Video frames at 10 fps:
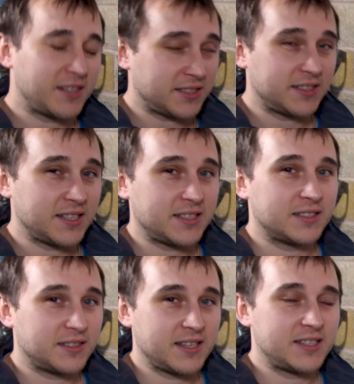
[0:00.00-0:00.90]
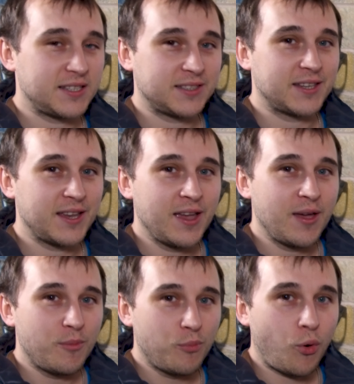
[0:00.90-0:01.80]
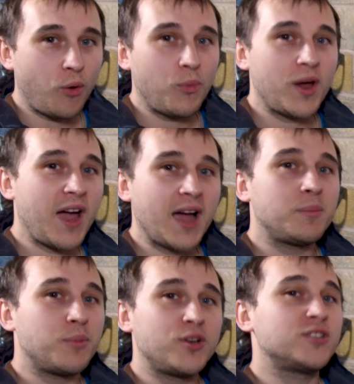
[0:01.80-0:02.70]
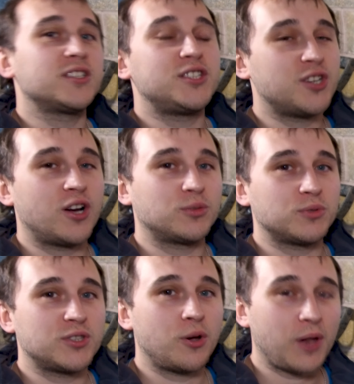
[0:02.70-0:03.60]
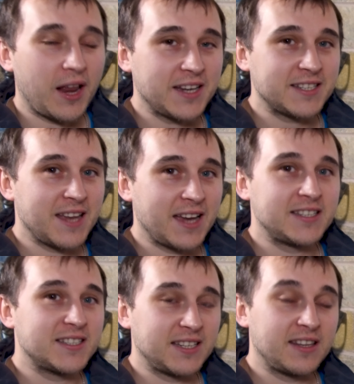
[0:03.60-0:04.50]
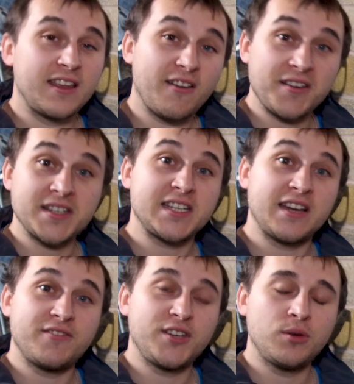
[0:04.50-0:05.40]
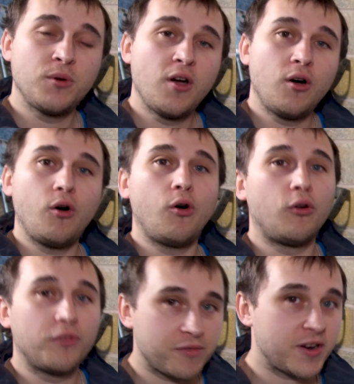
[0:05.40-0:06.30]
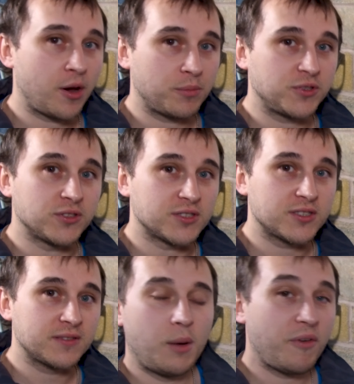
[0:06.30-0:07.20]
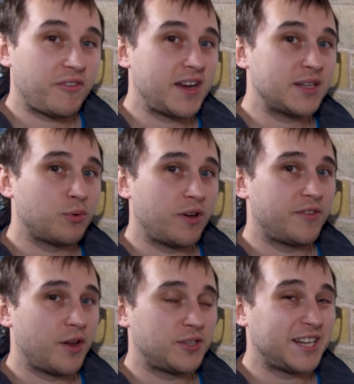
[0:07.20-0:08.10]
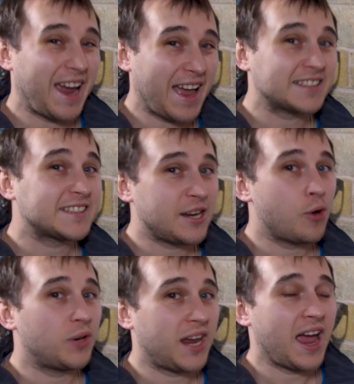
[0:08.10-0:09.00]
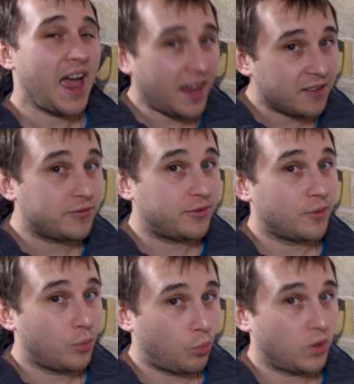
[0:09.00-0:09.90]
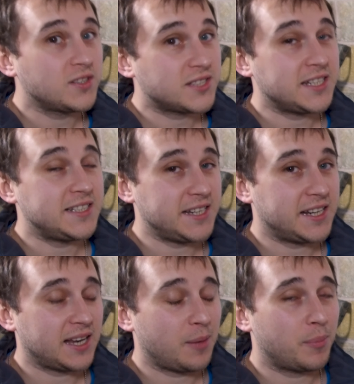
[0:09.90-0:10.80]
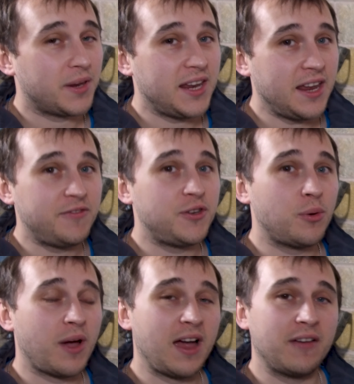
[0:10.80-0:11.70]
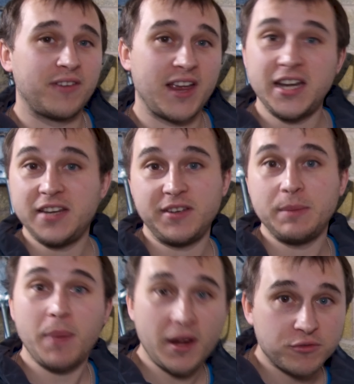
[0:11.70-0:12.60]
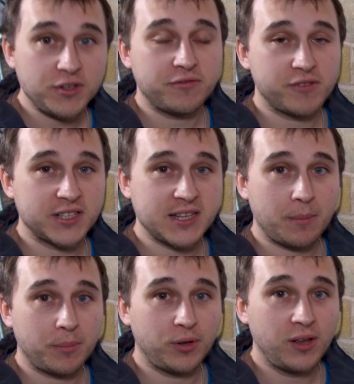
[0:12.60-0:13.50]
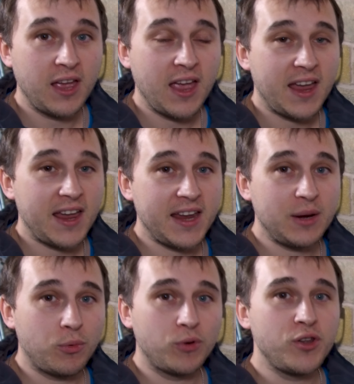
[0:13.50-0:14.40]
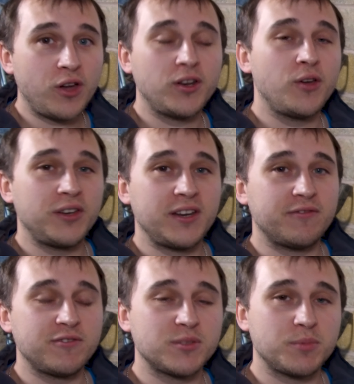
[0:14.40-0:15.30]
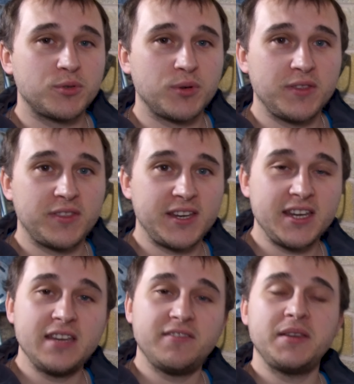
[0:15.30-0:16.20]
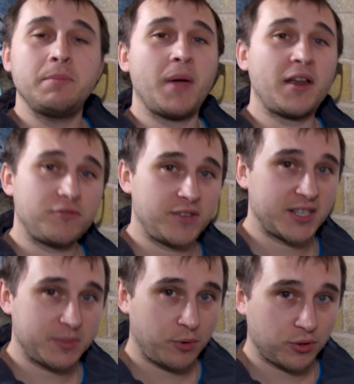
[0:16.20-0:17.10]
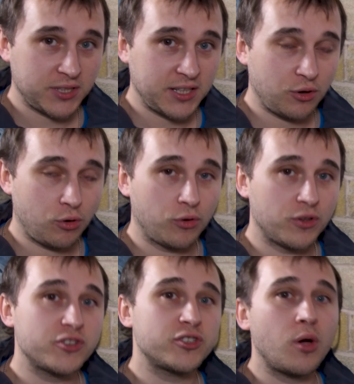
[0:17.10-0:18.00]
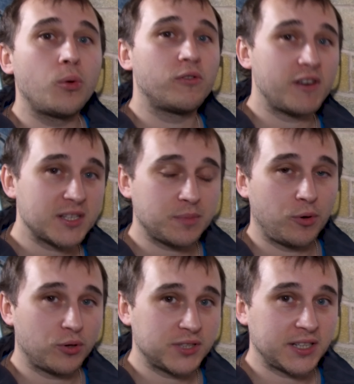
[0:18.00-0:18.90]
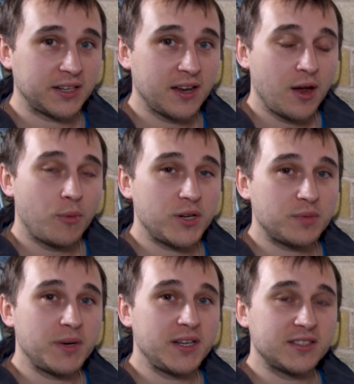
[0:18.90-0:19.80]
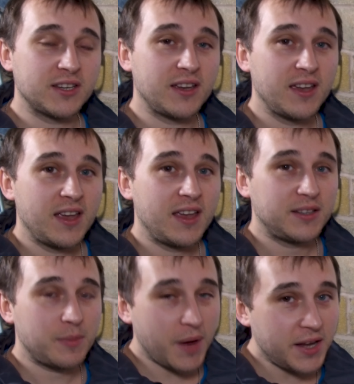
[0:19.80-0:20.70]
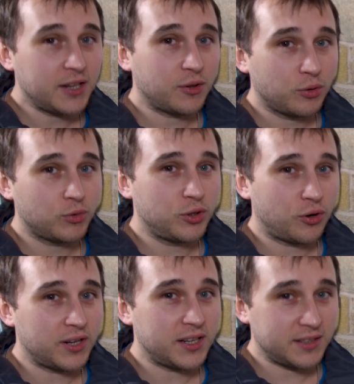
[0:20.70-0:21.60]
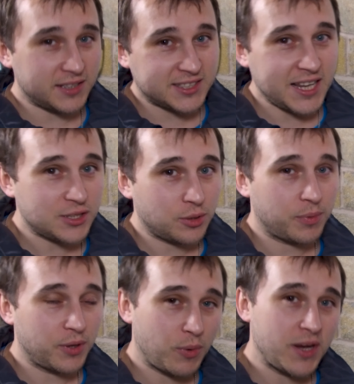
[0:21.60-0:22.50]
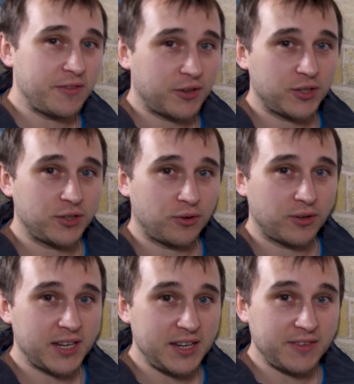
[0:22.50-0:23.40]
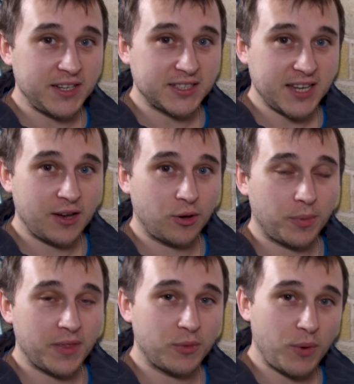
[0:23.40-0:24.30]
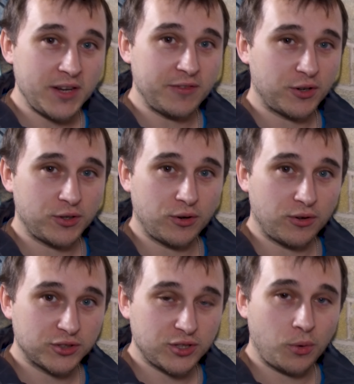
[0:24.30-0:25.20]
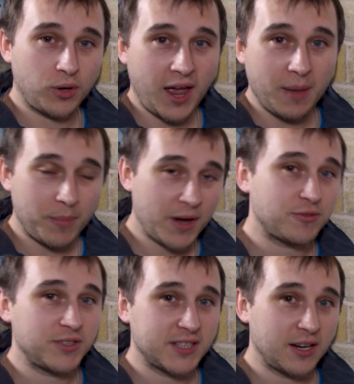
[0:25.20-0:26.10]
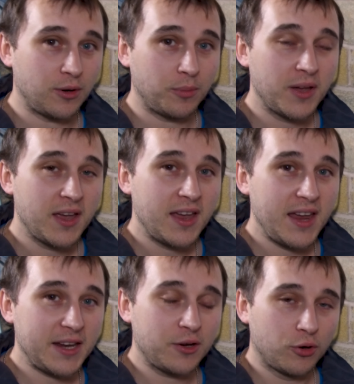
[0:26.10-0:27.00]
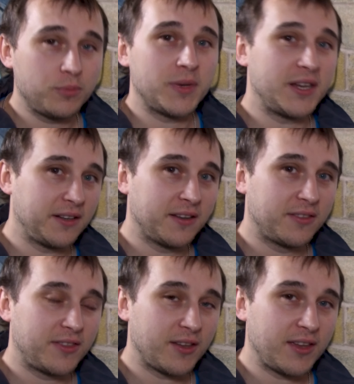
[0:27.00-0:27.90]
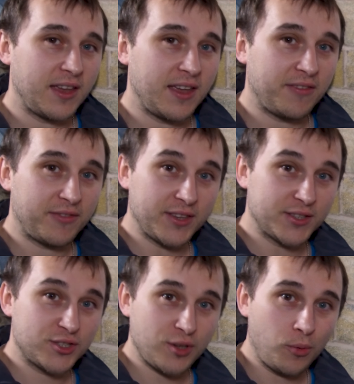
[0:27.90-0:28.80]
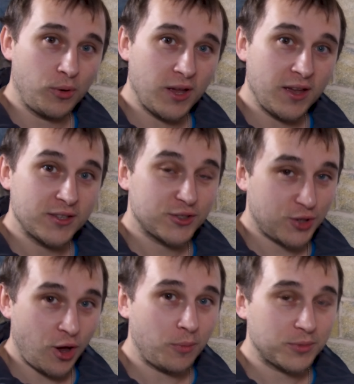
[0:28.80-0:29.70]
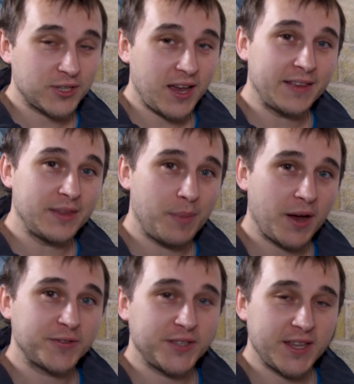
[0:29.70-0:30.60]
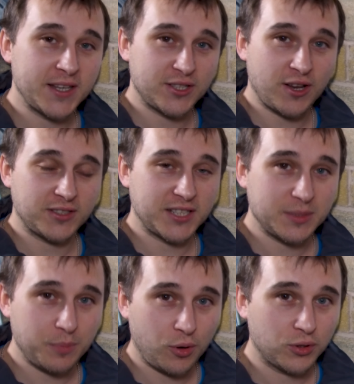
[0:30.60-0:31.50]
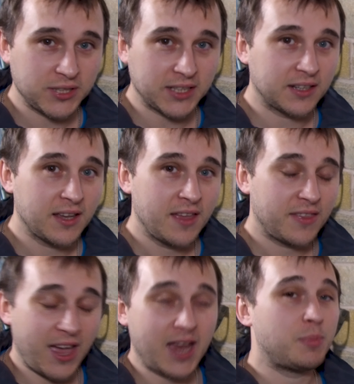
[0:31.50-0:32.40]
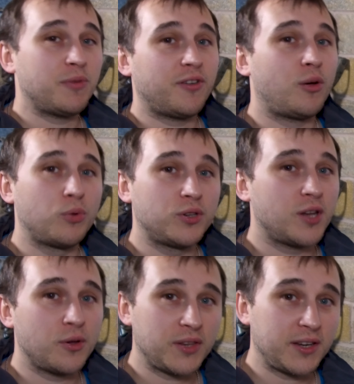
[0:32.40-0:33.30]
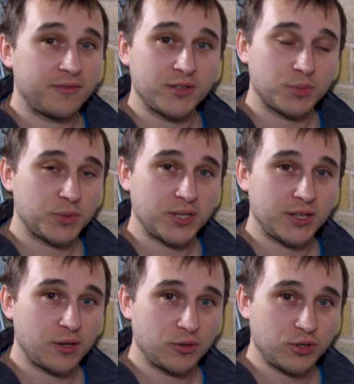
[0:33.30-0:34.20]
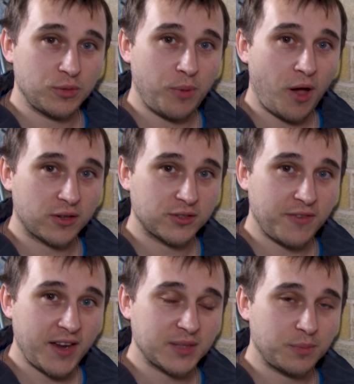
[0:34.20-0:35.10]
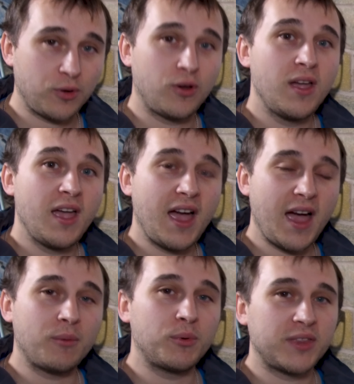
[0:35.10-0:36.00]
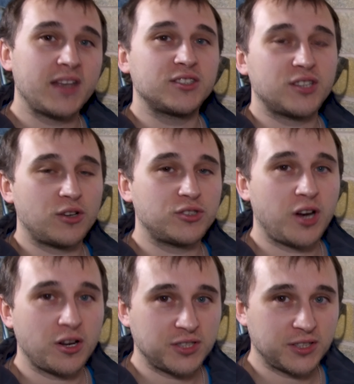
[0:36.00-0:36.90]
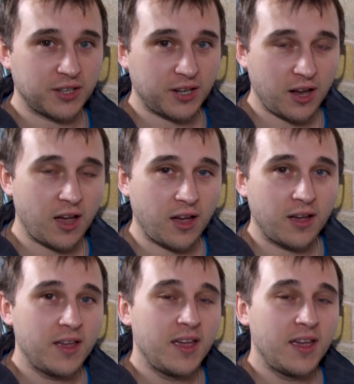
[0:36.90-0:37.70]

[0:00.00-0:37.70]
This is the one way I personally charge with solar, and it's nice to see that they are actually giving you all 3 options. However, it is worth noting, as they only have one CT clamp, if you have an EV battery, for example, it will not know the difference between the EV battery exporting or the solar exporting, which means that depending on your setup and the way you've got your EV set up and the way you've got your solar and battery set up, it could mean that if the solar stops and the battery then starts exporting, the Hypervolt wouldn't know the difference between those two parts of export and would then start charging the car.